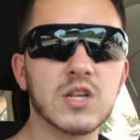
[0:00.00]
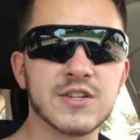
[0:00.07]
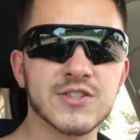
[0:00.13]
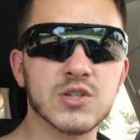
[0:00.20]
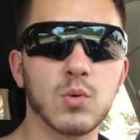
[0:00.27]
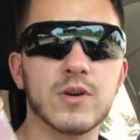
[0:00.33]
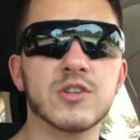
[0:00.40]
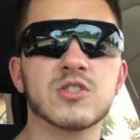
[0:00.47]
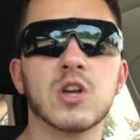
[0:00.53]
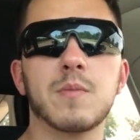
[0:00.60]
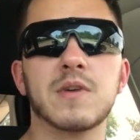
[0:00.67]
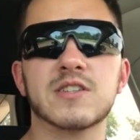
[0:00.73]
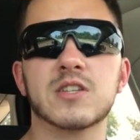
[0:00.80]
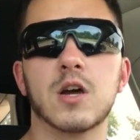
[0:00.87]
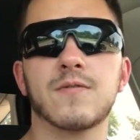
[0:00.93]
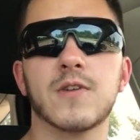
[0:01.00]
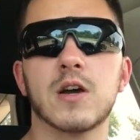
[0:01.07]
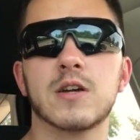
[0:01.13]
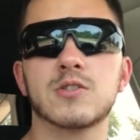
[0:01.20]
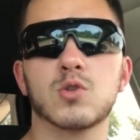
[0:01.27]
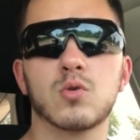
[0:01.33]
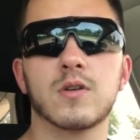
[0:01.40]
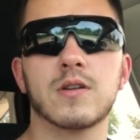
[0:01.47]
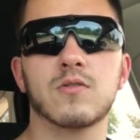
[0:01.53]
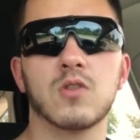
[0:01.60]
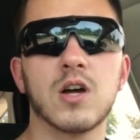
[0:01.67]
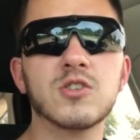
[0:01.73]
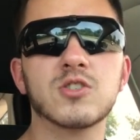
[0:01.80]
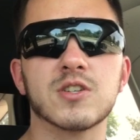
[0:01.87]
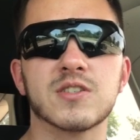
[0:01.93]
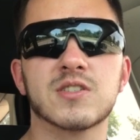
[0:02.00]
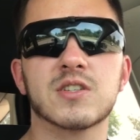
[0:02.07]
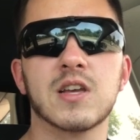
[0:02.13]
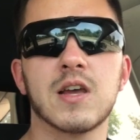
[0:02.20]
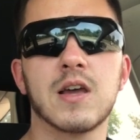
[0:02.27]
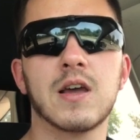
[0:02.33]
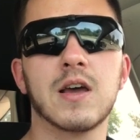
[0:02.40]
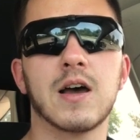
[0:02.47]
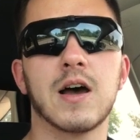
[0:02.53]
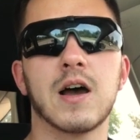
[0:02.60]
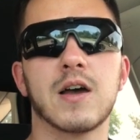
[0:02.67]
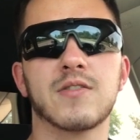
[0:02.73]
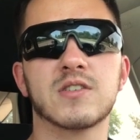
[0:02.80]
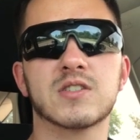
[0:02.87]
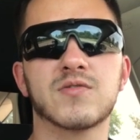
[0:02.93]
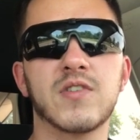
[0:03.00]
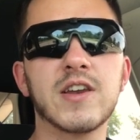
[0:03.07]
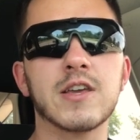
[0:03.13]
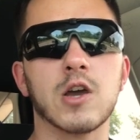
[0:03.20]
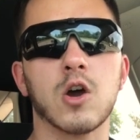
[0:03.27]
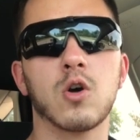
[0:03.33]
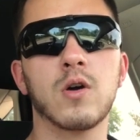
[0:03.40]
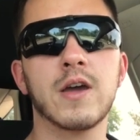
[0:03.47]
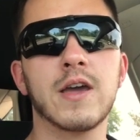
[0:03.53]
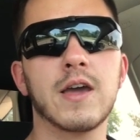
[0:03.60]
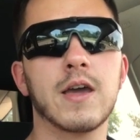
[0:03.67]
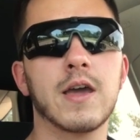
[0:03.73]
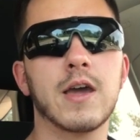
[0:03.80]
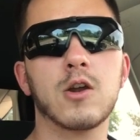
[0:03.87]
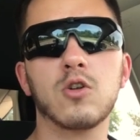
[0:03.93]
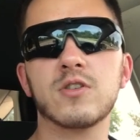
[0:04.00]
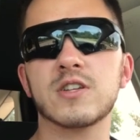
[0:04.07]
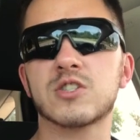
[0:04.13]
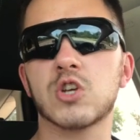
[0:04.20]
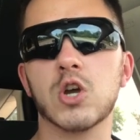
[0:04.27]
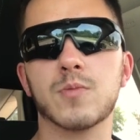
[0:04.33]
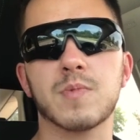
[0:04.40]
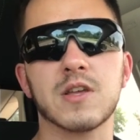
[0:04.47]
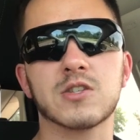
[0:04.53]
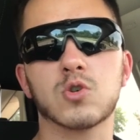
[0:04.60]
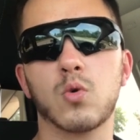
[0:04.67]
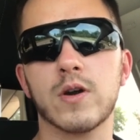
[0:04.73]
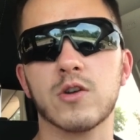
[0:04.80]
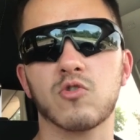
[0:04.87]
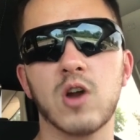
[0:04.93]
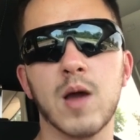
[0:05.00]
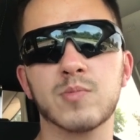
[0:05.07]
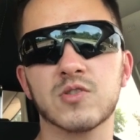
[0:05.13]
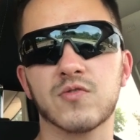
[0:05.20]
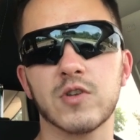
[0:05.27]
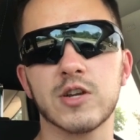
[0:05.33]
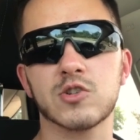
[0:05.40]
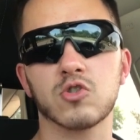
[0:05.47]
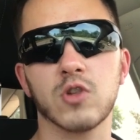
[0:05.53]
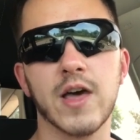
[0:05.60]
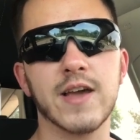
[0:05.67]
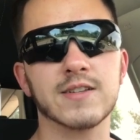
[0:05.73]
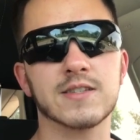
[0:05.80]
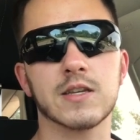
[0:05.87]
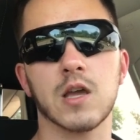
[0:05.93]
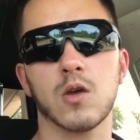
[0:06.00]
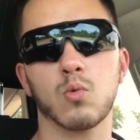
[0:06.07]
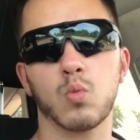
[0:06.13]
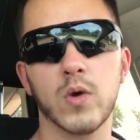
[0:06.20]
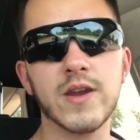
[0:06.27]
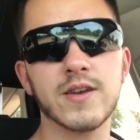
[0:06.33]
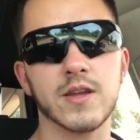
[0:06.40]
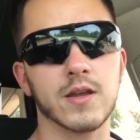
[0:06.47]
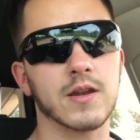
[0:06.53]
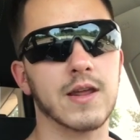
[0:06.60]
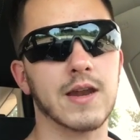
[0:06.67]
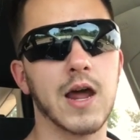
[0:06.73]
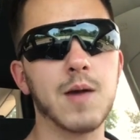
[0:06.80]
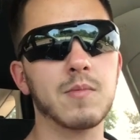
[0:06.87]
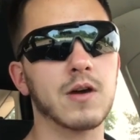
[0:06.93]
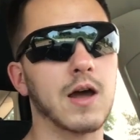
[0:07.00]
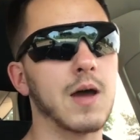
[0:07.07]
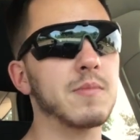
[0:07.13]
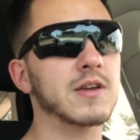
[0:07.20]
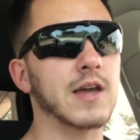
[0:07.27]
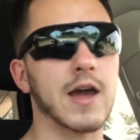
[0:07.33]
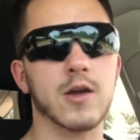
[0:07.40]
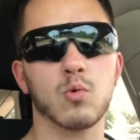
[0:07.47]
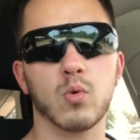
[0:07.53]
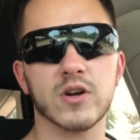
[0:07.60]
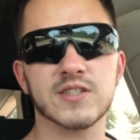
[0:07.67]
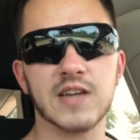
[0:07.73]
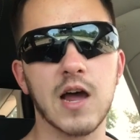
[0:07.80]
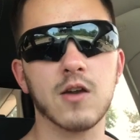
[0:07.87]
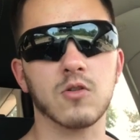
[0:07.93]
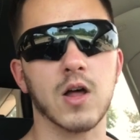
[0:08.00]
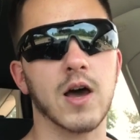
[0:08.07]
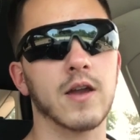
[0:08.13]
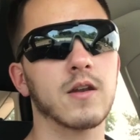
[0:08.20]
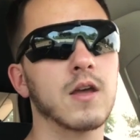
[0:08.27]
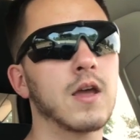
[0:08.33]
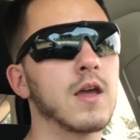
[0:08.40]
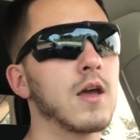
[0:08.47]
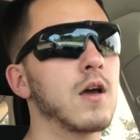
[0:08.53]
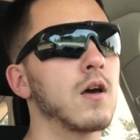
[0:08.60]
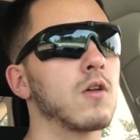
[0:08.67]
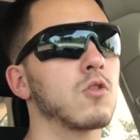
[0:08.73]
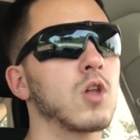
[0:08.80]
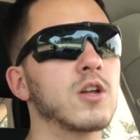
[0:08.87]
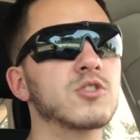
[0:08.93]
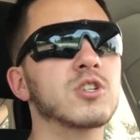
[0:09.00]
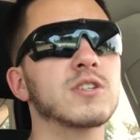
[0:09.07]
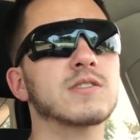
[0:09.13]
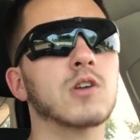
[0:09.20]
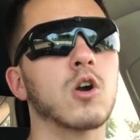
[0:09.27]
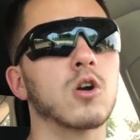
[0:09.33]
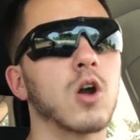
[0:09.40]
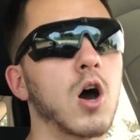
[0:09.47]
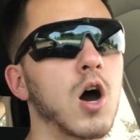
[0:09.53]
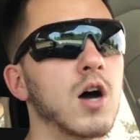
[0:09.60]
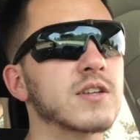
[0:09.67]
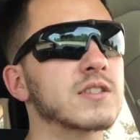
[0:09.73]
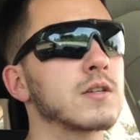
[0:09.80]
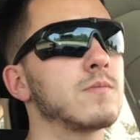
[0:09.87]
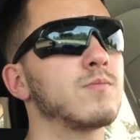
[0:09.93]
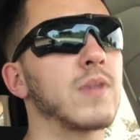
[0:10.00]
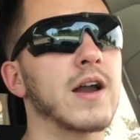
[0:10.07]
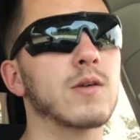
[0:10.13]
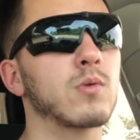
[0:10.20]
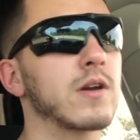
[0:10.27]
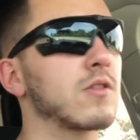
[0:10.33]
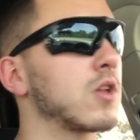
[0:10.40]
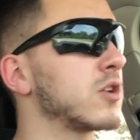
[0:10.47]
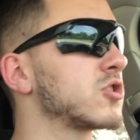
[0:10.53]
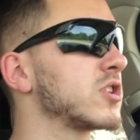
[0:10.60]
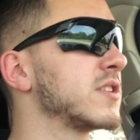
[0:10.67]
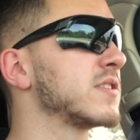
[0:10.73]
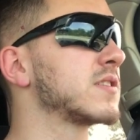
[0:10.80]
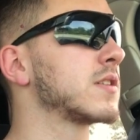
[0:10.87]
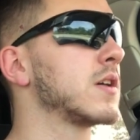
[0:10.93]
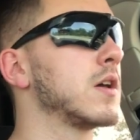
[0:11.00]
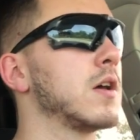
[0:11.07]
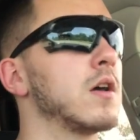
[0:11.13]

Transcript: So when you saw myself doing lunges in this video, it only took me 20 reps for each leg to get winded, and I'm a guy who works out a lot. Lunges are awesome, body weight lunges.